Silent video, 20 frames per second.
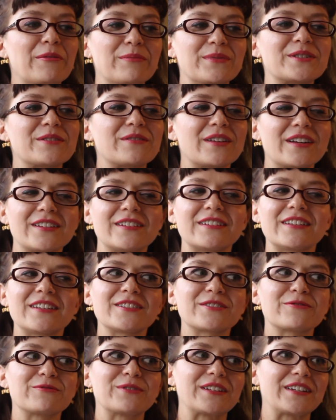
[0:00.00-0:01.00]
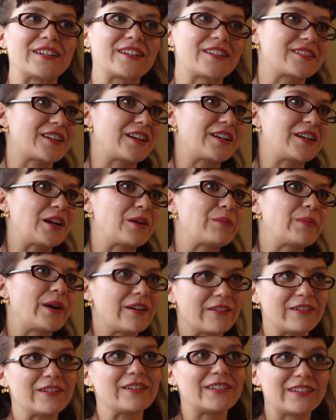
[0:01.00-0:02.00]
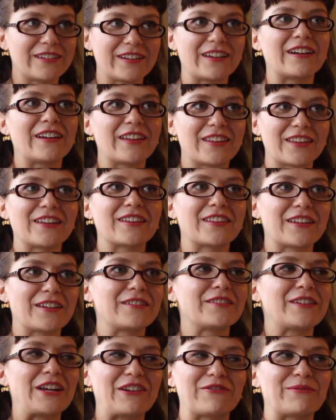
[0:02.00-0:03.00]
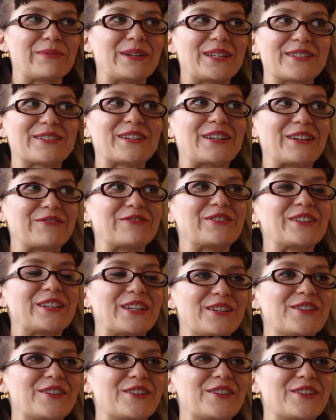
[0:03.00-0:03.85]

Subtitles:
So that's really exciting about it, and I think that everybody's going to really